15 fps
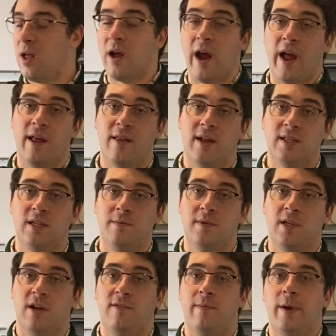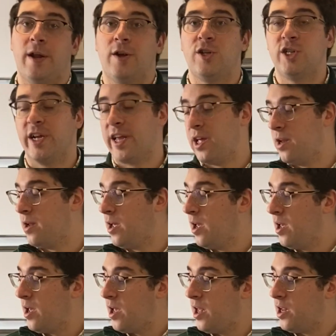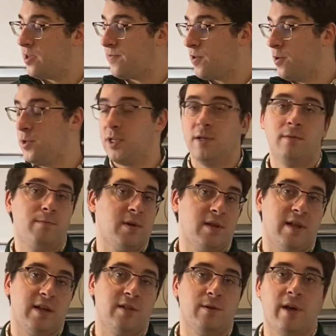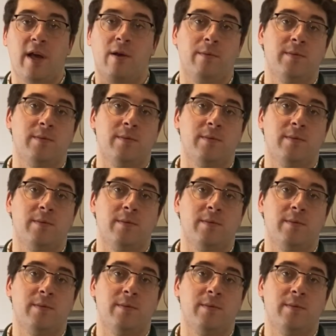All right, that seems enough about our chicken. It is frozen, but that's okay.